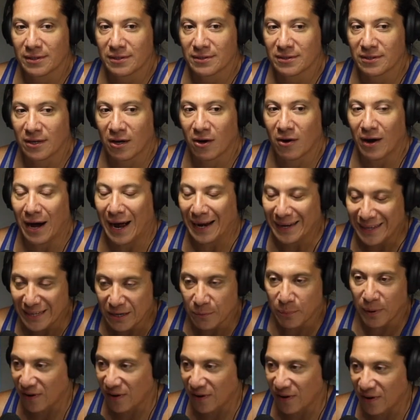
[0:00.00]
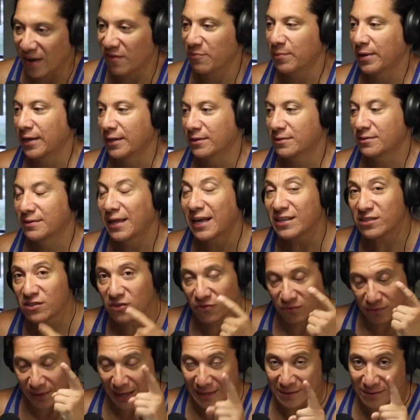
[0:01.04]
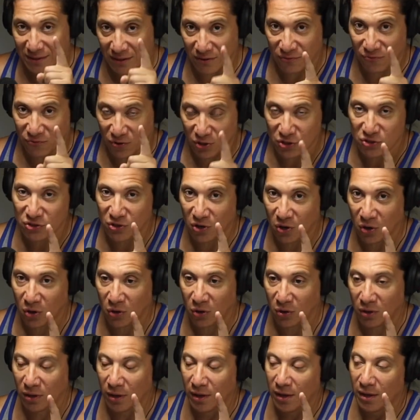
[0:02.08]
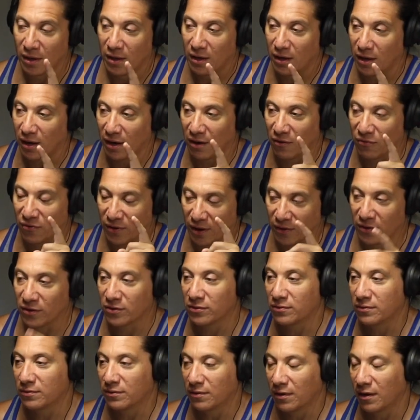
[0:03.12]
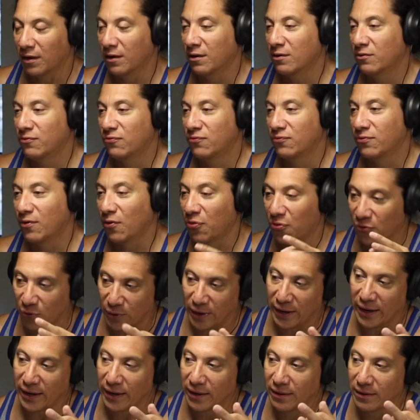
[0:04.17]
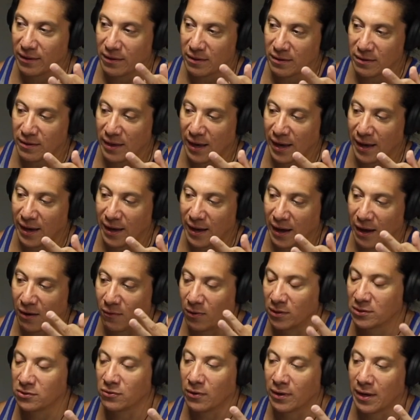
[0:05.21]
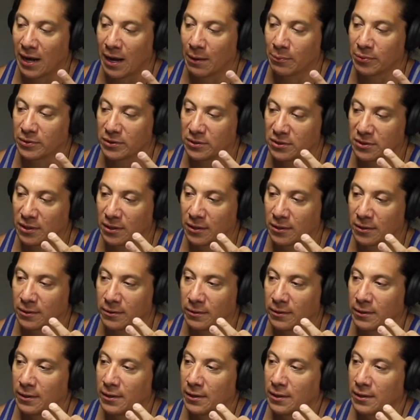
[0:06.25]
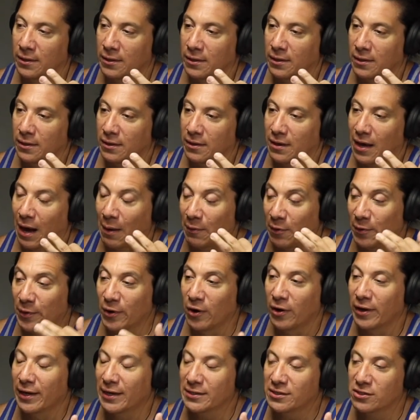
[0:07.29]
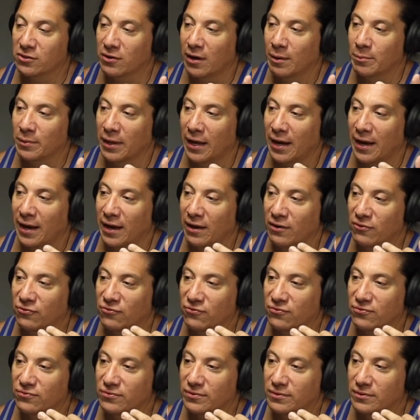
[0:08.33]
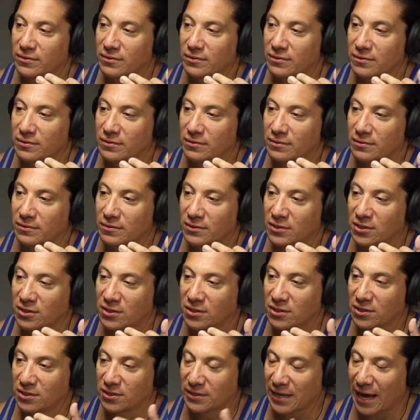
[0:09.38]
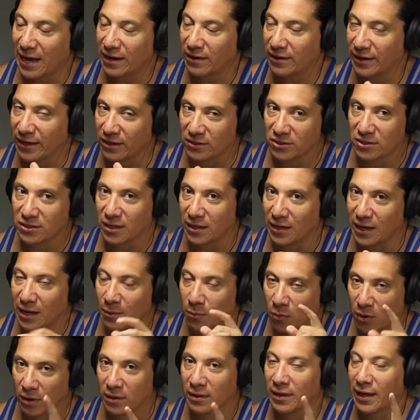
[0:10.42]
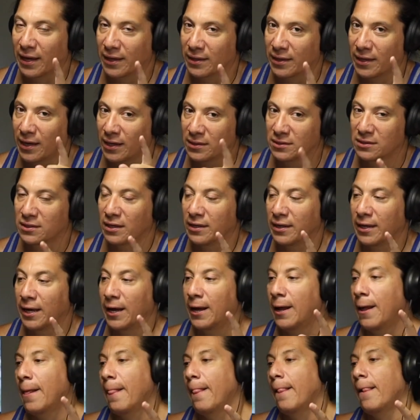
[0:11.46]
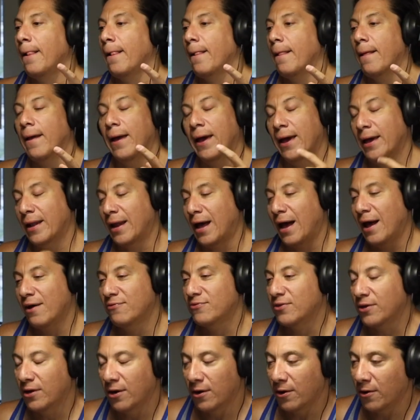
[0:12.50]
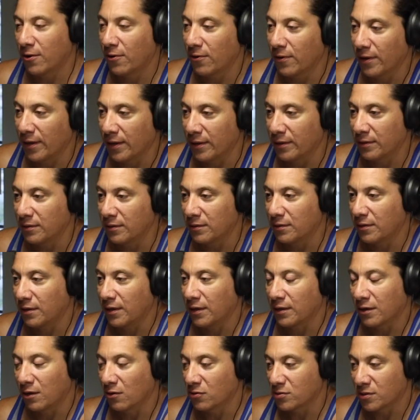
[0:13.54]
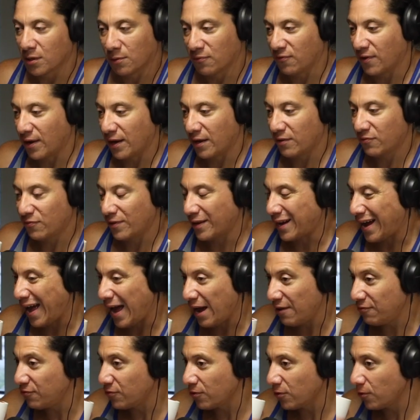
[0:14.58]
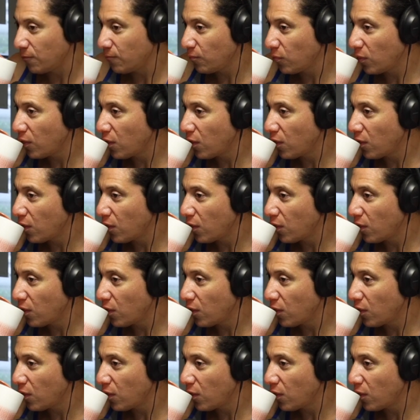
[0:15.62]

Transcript: So I need to break 5 minutes. That's the first goal of the three that I want to accomplish. So I'm going to be going Instagram Live Saturday or Sunday, more than likely on Sunday. And I have to go and go sub 5. Like I have to.